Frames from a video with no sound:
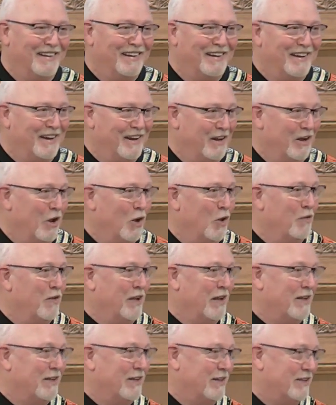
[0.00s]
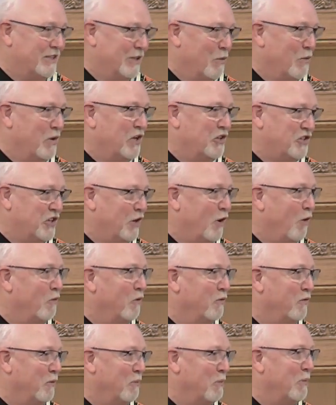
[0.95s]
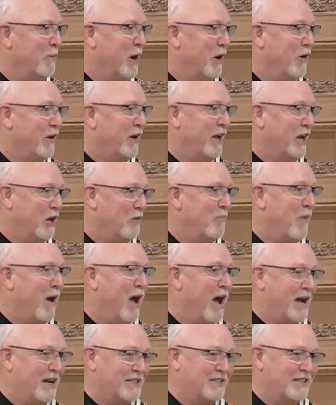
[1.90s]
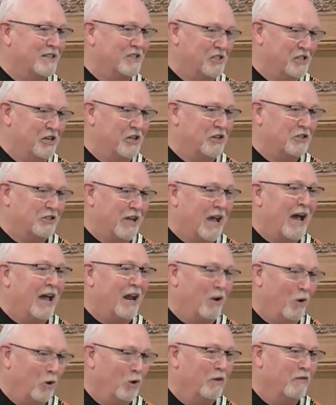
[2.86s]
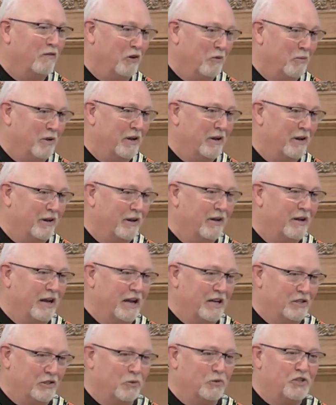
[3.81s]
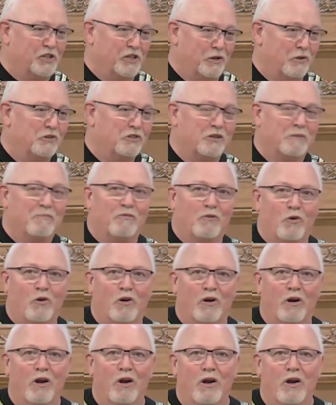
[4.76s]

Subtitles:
that someone has sent over from America in a box, and she has got hold of them, and so she uses them for